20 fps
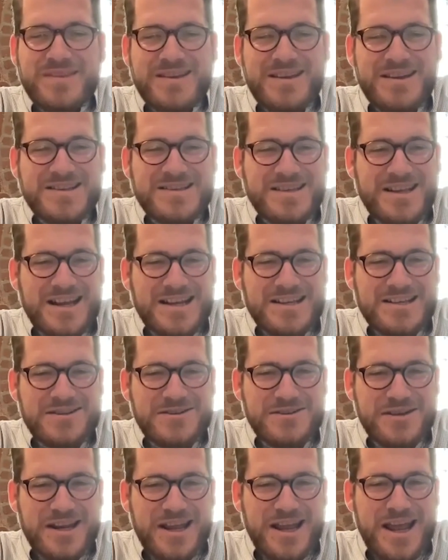I said, I
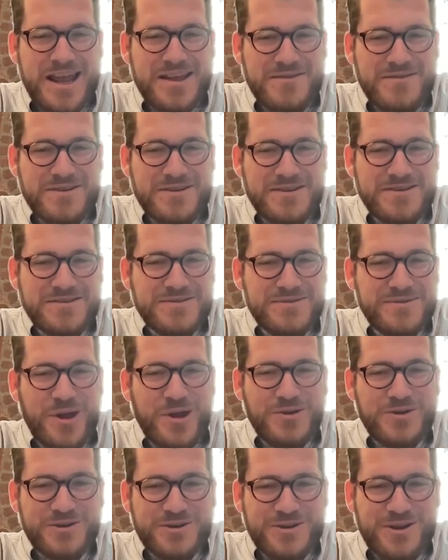still get a hankering to do an
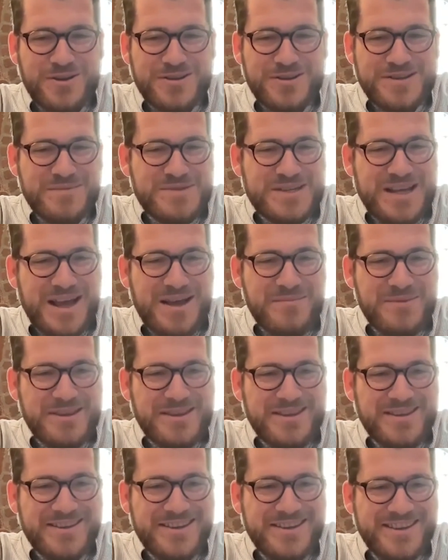altar call sometime in
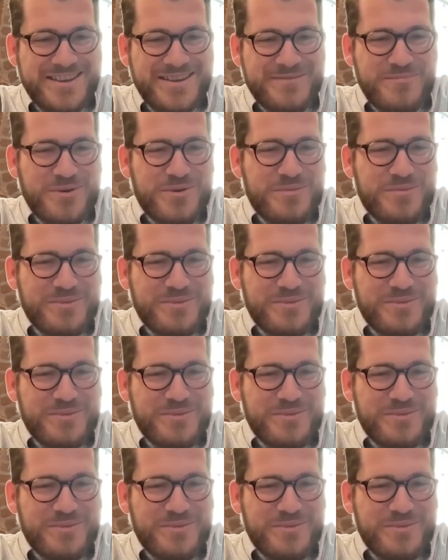the